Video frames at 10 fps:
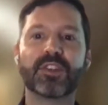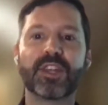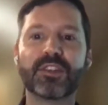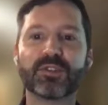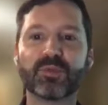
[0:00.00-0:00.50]
So
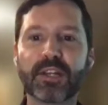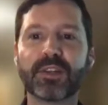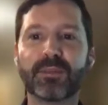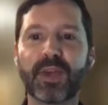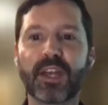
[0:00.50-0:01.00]
they
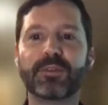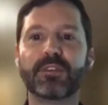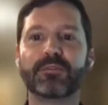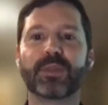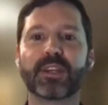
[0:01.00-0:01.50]
directly
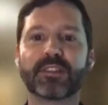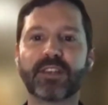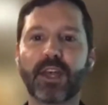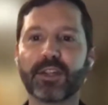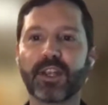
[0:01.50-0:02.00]
benefit from the
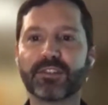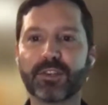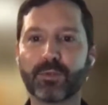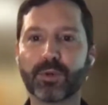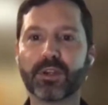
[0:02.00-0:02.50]

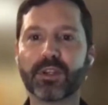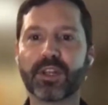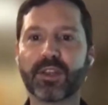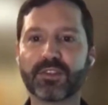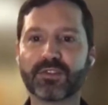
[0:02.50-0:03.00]
consolidation of work
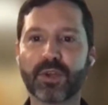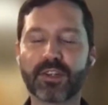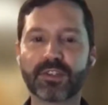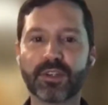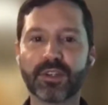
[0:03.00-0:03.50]
and the
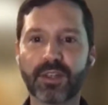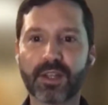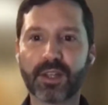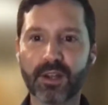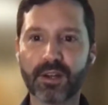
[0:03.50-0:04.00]
structure and
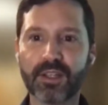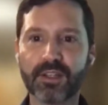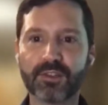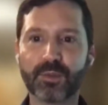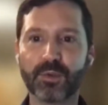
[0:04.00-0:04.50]
the clarity
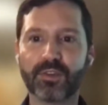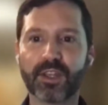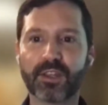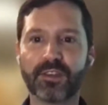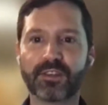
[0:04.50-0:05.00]
that tools
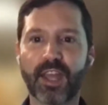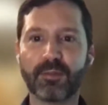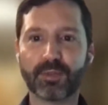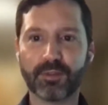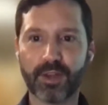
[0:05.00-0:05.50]
like this
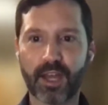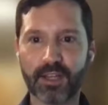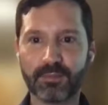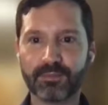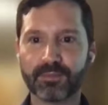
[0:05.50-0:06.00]
can
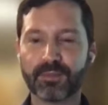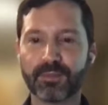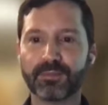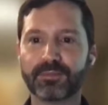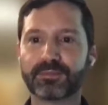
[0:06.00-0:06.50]
provide.
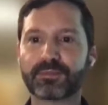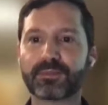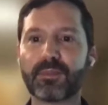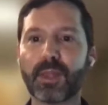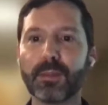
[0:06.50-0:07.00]

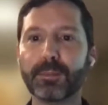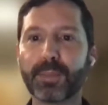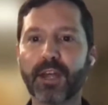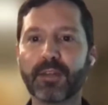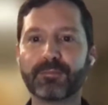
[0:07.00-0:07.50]

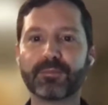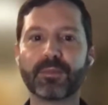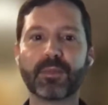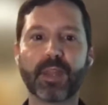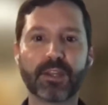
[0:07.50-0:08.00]
But
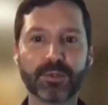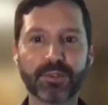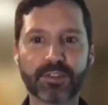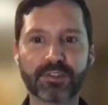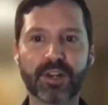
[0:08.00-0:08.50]
Like
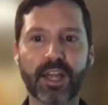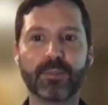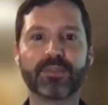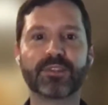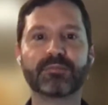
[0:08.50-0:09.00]
Gruden
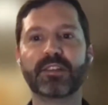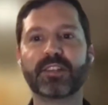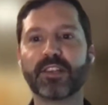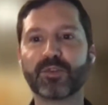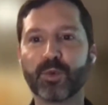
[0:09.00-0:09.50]
describes,
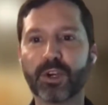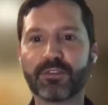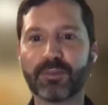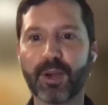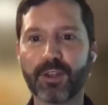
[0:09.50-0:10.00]
it takes
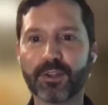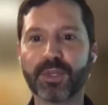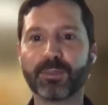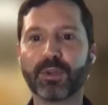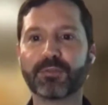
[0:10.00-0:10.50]
work from other
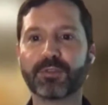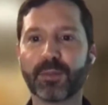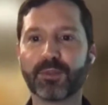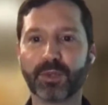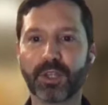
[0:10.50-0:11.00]
people for
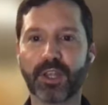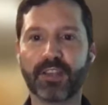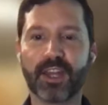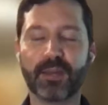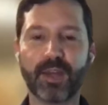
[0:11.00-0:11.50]
them to
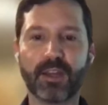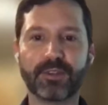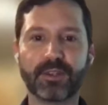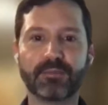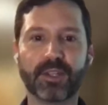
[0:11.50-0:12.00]
realize that
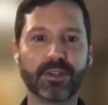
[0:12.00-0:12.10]
benefit.